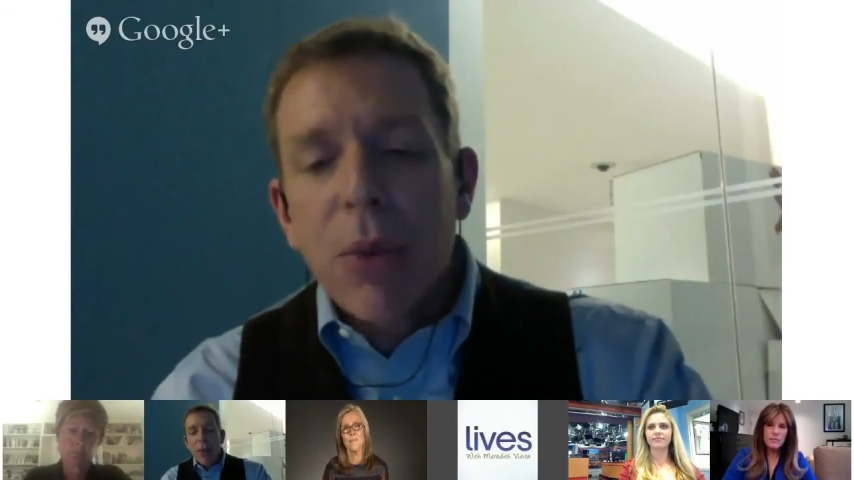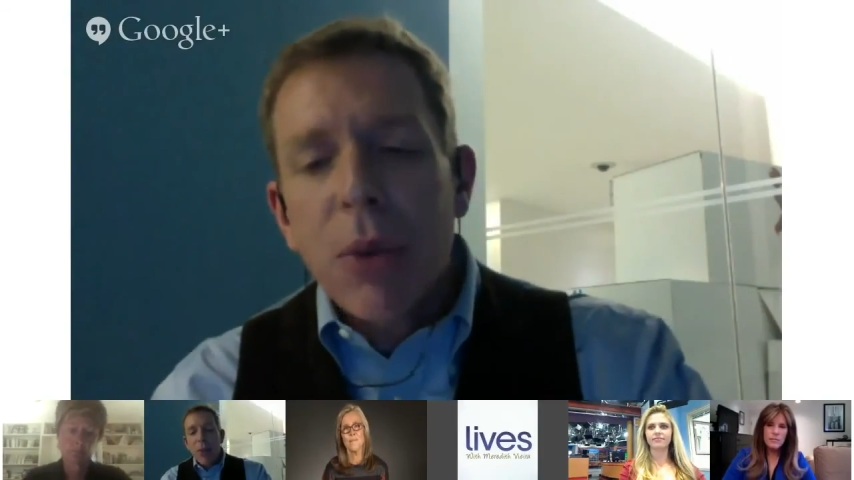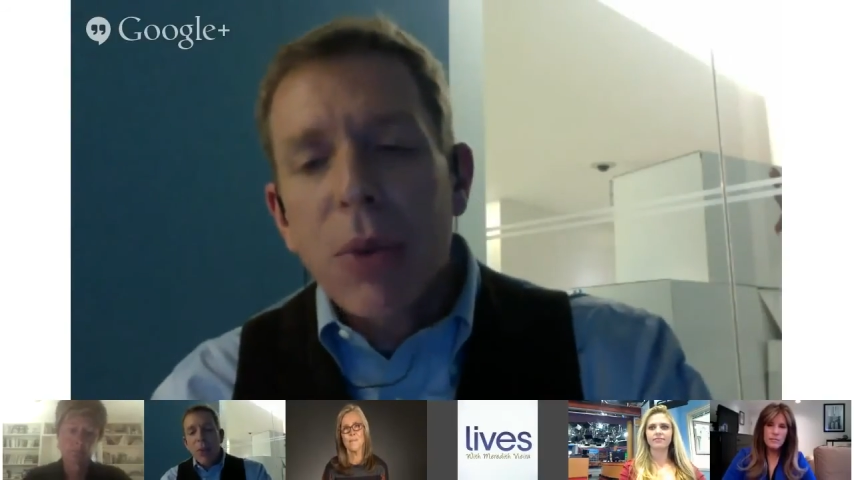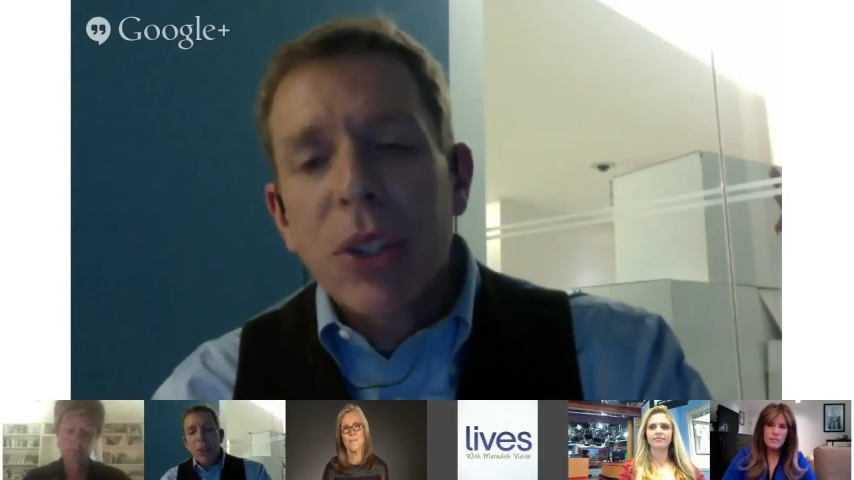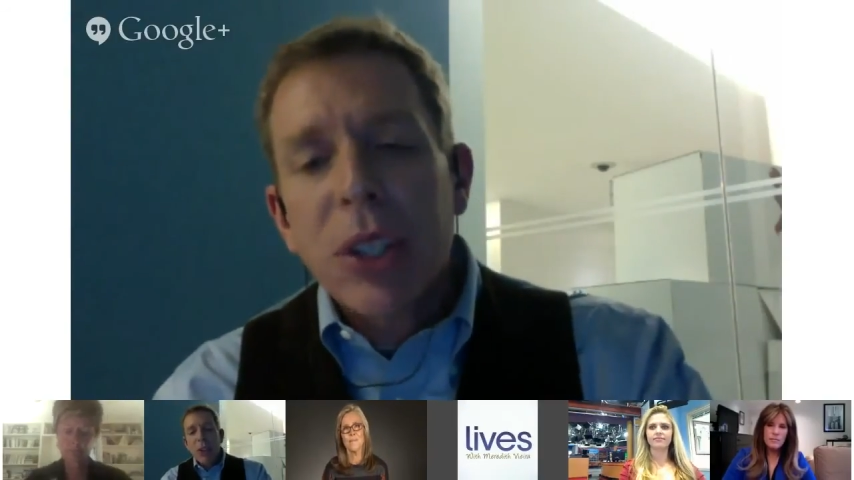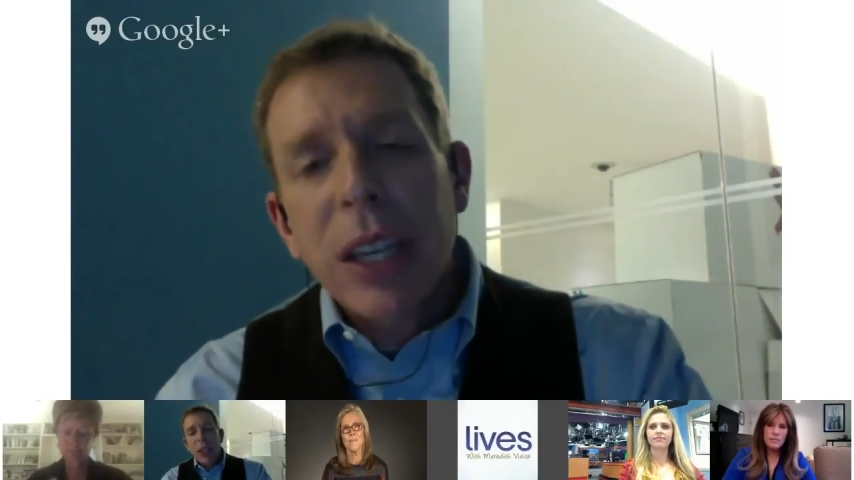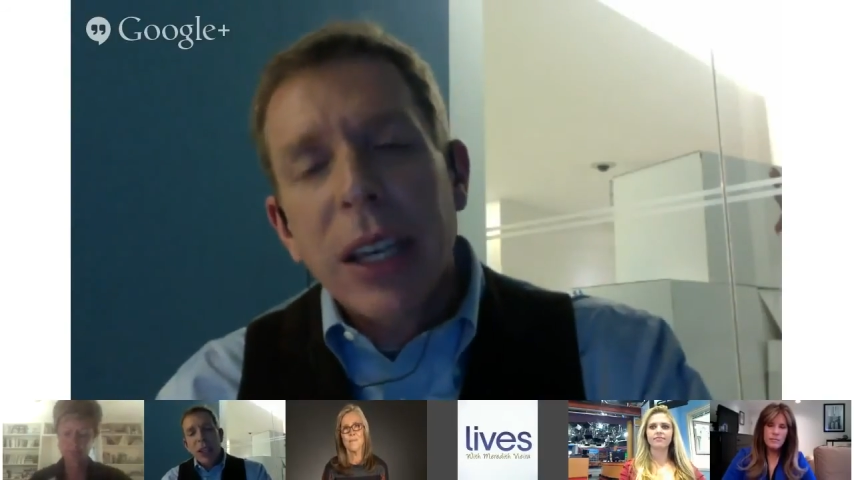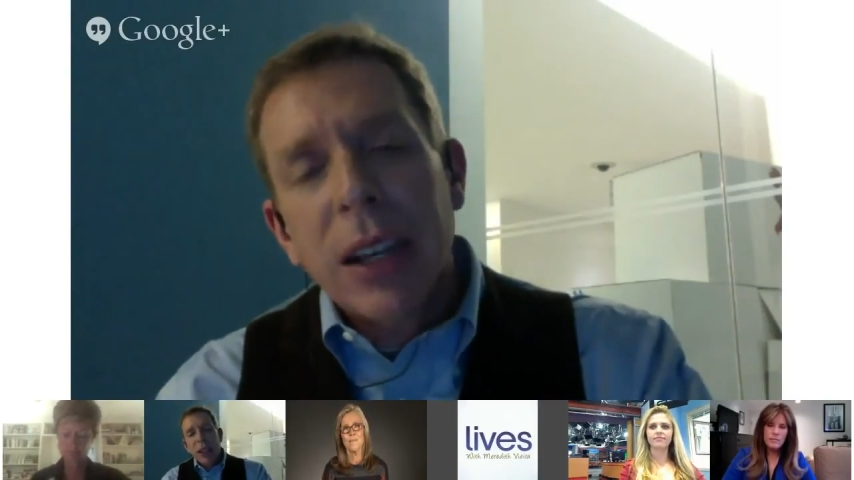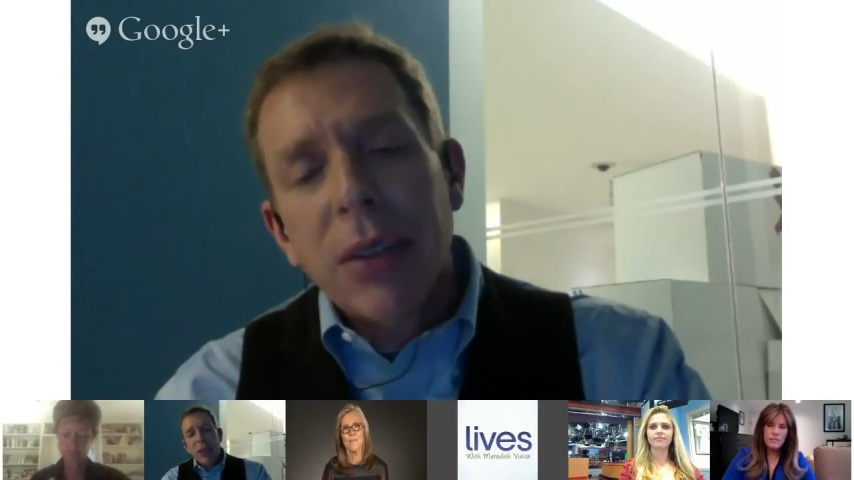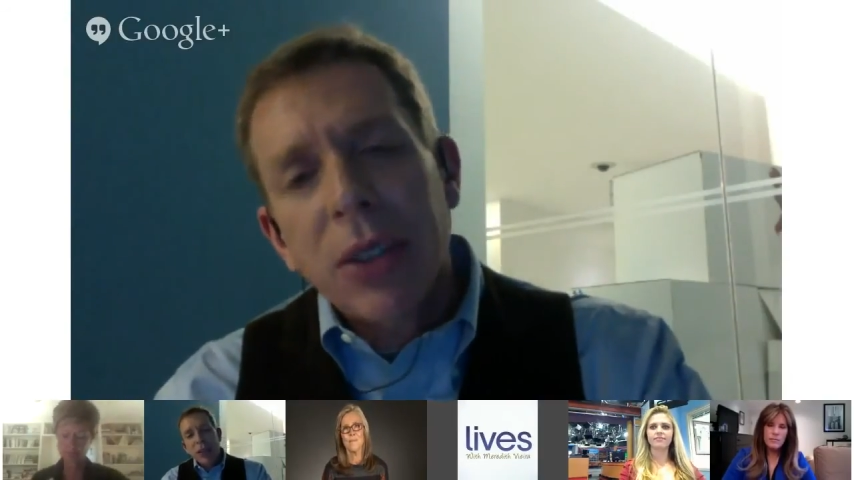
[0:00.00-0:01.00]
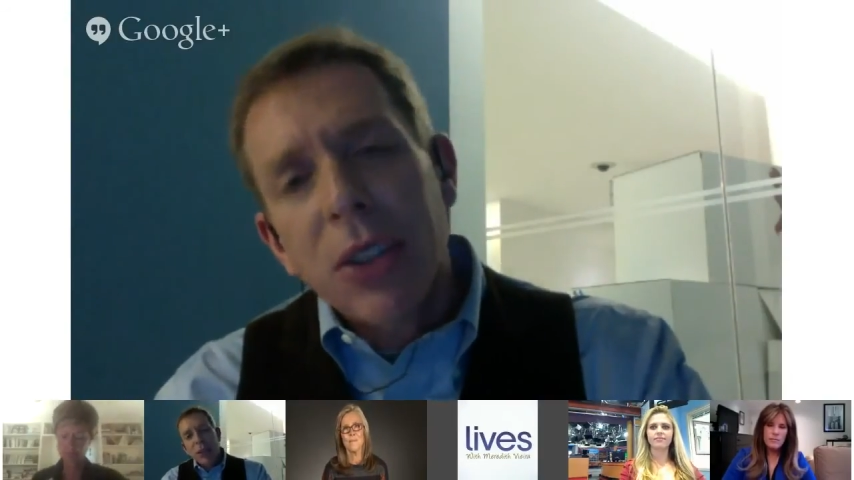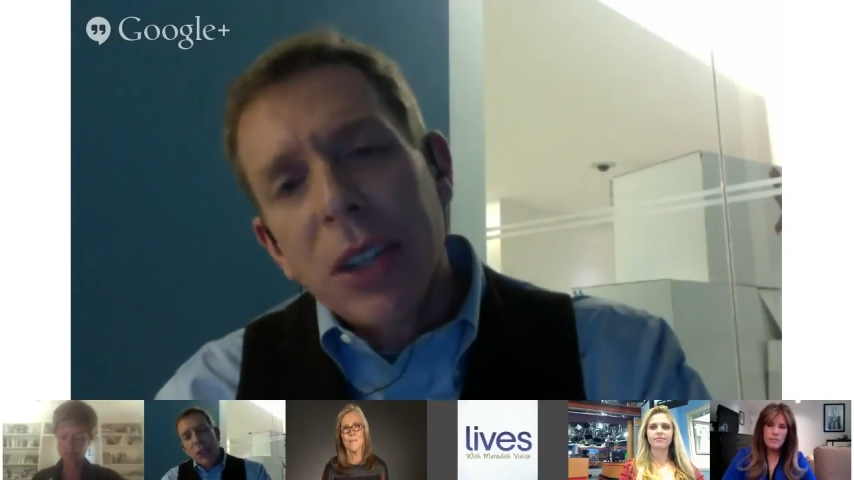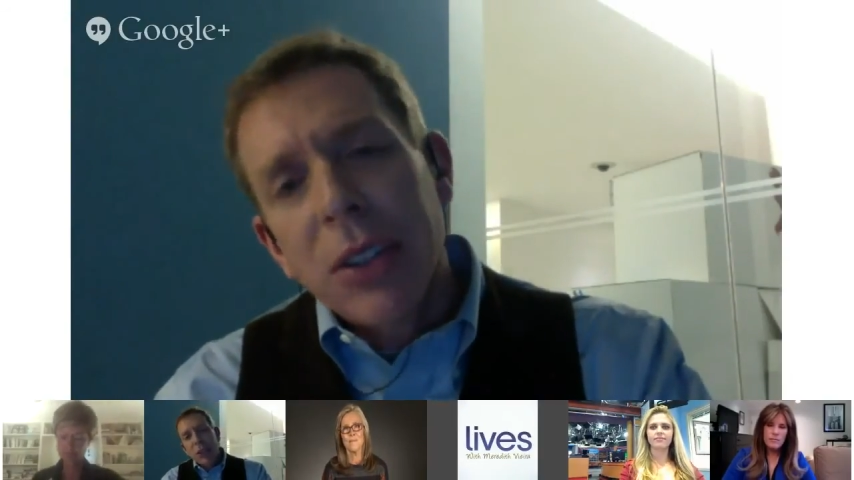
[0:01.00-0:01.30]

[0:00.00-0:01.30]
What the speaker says: what we're seeing kind of suggests